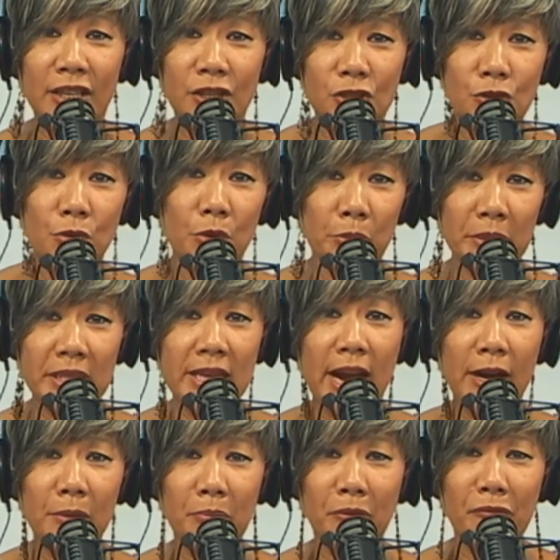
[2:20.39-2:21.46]
and do a
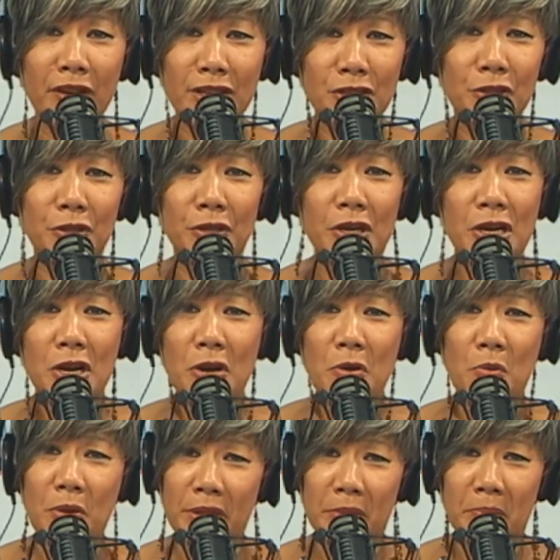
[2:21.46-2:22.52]
retired professor
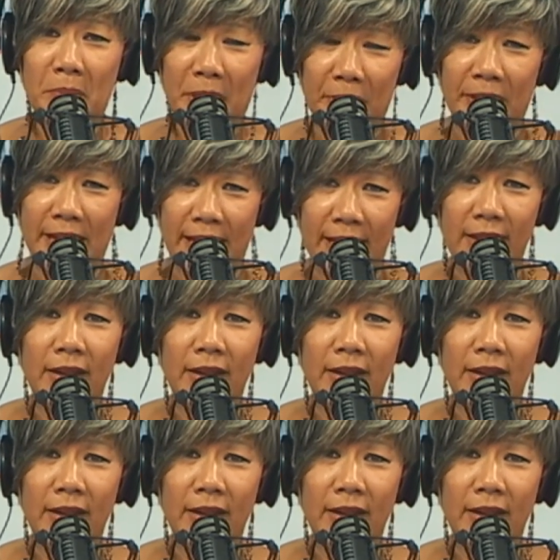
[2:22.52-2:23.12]
with Marianne.